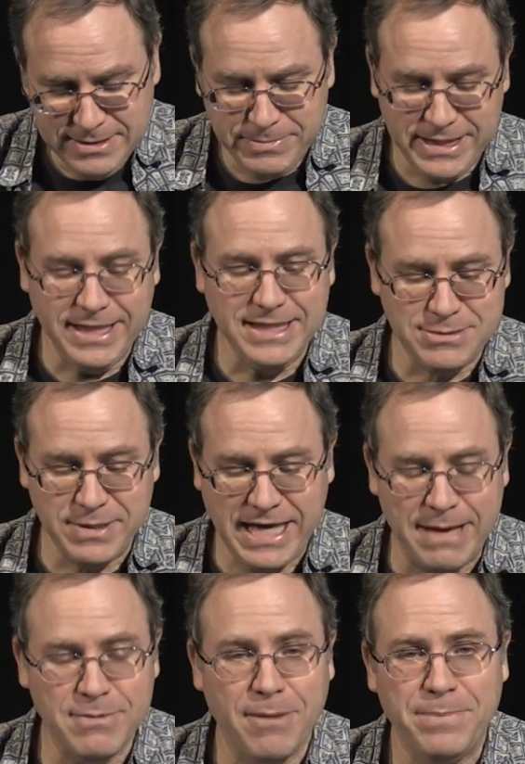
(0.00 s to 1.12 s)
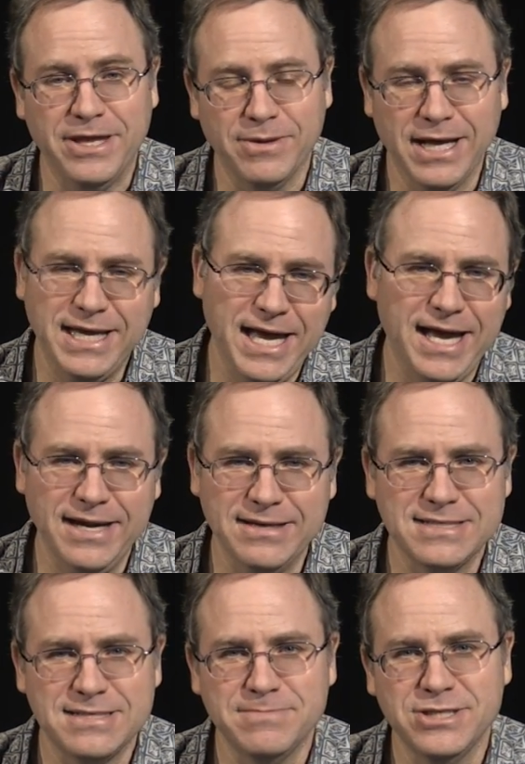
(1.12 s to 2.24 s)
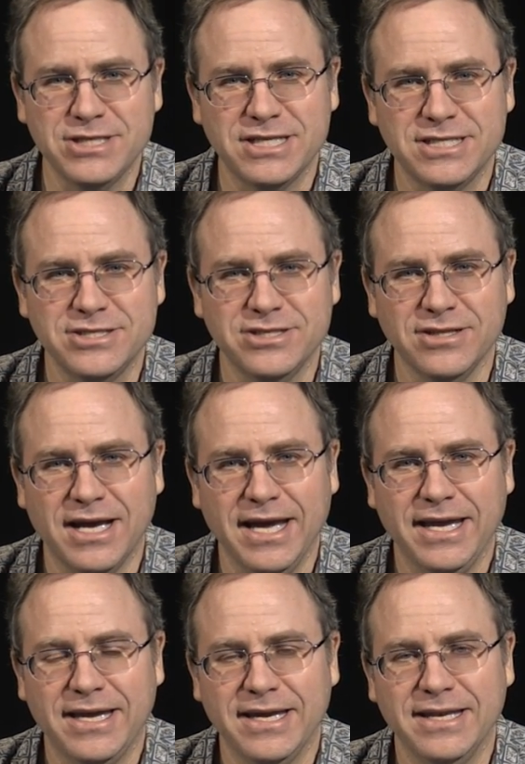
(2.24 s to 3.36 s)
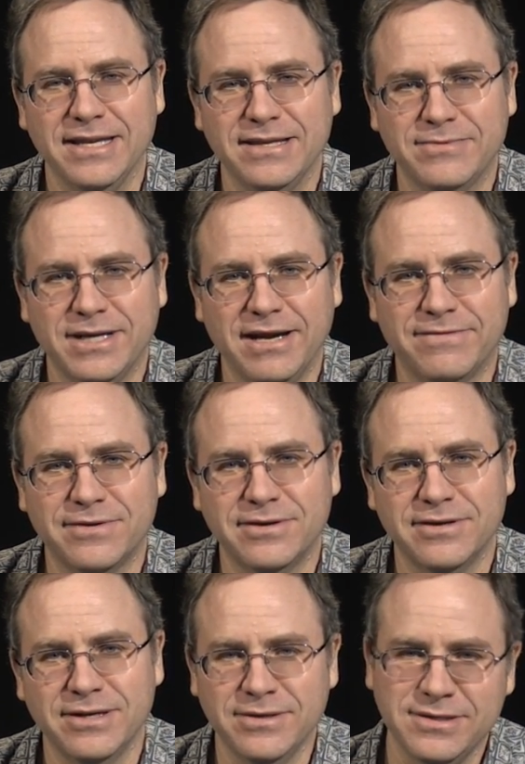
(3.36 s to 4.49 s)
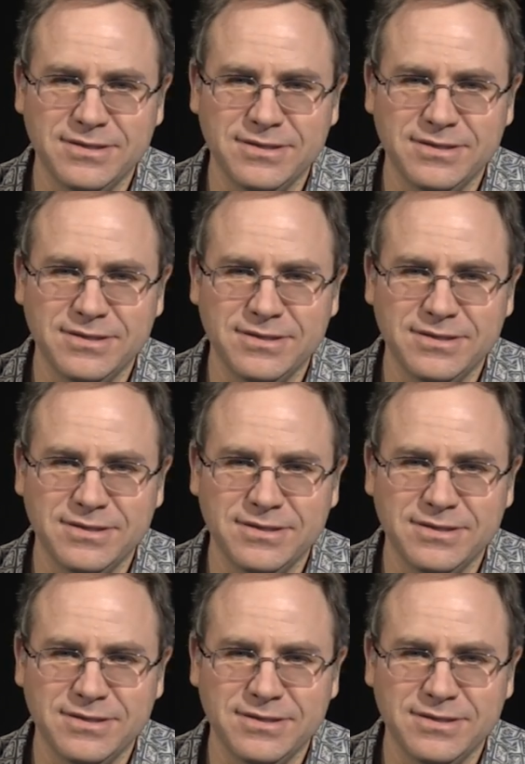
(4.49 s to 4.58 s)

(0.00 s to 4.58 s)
But then this one came up, and they were like, yeah, here's some musicians you like and whatever, and